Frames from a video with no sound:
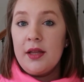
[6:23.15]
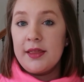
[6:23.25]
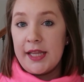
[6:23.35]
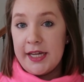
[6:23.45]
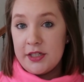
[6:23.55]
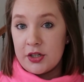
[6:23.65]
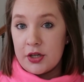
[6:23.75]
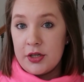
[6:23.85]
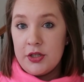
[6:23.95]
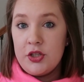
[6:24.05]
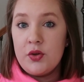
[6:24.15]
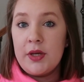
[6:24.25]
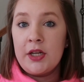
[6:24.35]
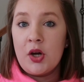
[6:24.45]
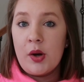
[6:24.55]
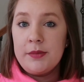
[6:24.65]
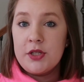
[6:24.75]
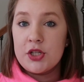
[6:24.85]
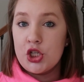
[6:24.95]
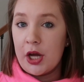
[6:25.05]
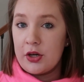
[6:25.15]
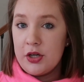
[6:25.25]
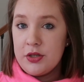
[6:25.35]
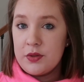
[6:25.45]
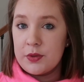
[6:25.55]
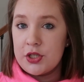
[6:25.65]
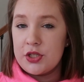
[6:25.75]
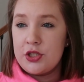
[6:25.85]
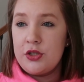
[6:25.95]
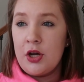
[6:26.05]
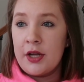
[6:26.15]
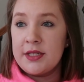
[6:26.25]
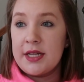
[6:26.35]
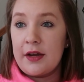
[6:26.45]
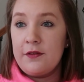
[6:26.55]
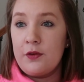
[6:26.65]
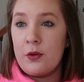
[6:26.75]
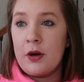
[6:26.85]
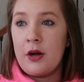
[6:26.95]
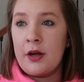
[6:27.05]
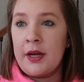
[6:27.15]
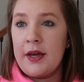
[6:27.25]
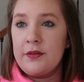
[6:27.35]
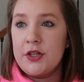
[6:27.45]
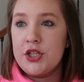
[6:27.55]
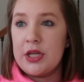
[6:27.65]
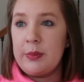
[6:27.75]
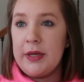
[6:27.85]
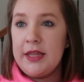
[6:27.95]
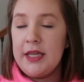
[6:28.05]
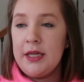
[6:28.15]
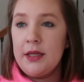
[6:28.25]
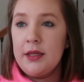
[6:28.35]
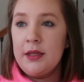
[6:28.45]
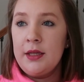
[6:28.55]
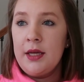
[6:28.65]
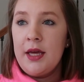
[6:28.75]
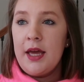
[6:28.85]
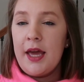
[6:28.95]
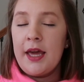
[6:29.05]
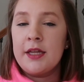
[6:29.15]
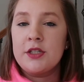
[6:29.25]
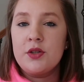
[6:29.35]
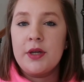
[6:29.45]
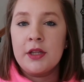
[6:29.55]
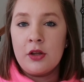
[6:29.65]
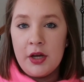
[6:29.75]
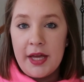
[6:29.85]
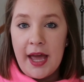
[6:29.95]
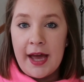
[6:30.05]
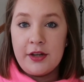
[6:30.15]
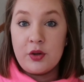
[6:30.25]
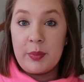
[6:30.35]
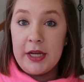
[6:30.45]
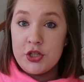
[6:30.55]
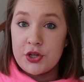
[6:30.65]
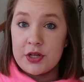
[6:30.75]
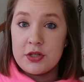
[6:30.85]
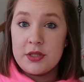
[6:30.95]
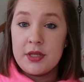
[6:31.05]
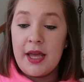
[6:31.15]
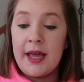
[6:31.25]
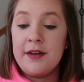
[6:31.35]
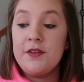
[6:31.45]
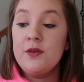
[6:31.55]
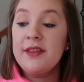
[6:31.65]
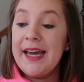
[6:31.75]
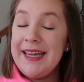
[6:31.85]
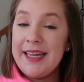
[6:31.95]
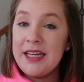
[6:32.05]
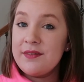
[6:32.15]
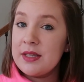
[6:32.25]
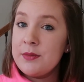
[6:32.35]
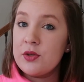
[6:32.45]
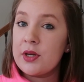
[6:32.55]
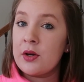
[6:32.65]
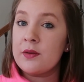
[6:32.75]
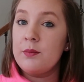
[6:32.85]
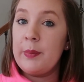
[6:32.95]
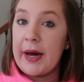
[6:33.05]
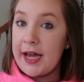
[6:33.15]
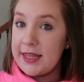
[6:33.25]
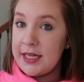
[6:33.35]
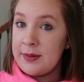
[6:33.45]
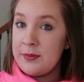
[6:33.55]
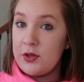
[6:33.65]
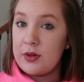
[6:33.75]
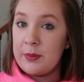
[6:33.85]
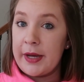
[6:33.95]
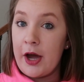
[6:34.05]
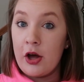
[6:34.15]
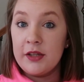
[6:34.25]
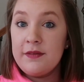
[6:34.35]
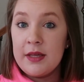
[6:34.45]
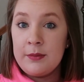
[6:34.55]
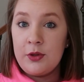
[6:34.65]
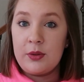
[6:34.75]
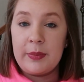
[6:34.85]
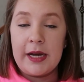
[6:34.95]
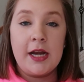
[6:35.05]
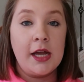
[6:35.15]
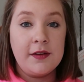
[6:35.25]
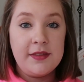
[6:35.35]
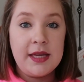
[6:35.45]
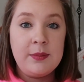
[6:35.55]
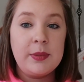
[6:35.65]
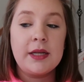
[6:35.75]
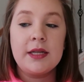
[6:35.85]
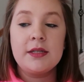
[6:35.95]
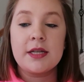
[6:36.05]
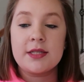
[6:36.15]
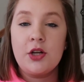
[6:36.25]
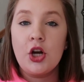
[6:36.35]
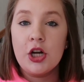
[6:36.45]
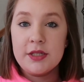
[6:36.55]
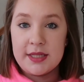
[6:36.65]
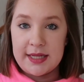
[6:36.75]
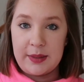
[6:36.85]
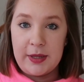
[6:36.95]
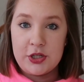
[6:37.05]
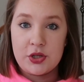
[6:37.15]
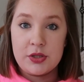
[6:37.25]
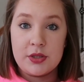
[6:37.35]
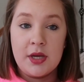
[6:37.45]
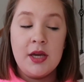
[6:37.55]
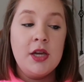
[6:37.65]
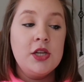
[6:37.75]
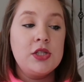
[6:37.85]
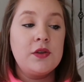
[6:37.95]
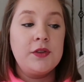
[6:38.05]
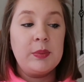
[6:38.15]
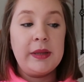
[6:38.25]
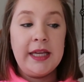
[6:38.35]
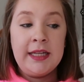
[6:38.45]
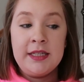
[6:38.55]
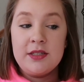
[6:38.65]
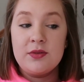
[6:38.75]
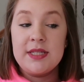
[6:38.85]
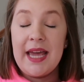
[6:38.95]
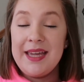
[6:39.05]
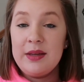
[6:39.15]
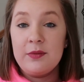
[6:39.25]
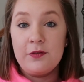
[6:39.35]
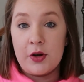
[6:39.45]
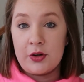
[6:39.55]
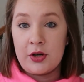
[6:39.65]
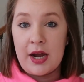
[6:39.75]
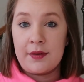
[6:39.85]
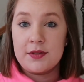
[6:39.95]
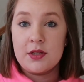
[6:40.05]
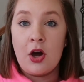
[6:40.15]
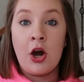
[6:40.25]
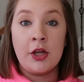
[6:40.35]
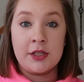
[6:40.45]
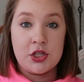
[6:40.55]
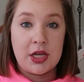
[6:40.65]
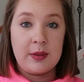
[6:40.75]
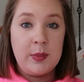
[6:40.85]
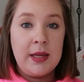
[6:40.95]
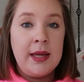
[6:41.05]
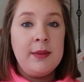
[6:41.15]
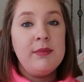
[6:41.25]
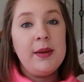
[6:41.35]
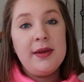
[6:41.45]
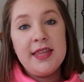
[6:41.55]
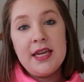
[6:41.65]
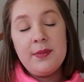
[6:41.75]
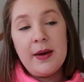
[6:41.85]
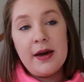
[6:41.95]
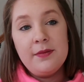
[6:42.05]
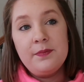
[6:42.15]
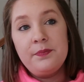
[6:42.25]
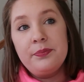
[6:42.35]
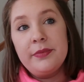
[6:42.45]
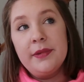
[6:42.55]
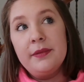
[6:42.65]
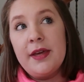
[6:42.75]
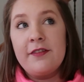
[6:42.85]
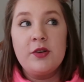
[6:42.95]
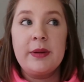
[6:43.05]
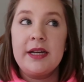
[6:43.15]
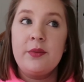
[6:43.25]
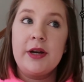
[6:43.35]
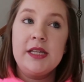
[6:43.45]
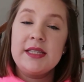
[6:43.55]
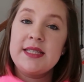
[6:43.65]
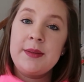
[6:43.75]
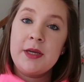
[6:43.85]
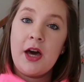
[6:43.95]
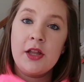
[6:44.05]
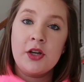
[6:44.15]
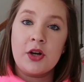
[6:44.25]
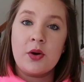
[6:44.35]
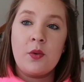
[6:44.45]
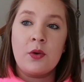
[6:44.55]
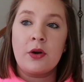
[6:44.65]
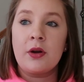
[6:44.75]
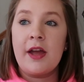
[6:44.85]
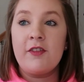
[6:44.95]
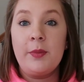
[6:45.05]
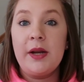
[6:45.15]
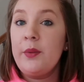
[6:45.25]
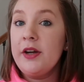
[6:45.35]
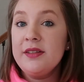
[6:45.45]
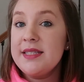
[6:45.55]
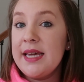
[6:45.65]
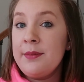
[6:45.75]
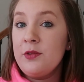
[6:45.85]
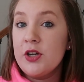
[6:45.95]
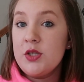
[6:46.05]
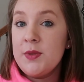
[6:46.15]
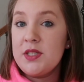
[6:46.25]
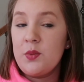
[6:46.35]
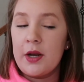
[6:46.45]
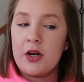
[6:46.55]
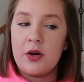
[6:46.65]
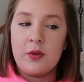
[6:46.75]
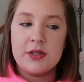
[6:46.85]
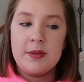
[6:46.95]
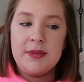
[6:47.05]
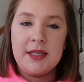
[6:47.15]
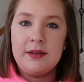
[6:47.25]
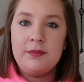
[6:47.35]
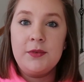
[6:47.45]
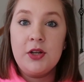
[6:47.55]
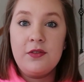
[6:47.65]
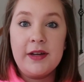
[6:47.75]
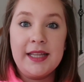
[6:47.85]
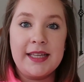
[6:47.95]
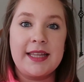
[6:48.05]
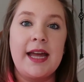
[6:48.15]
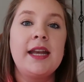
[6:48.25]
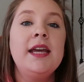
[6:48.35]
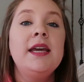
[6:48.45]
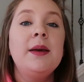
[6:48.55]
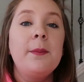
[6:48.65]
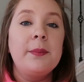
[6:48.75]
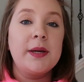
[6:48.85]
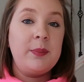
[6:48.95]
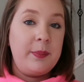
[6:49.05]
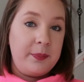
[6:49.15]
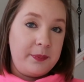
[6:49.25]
Later, you can go up to shutters, which is on deck 4 on every ship, I think. And you can look at your pictures, and if you like any of them, you can buy them. You can buy all of them, you could buy none of them, but it doesn't hurt to take pictures. So if you're planning to take photographs on the ship, maybe think about everybody wearing the same color, or everybody wearing the same Christmas sweater, or something, you know, fun like that. But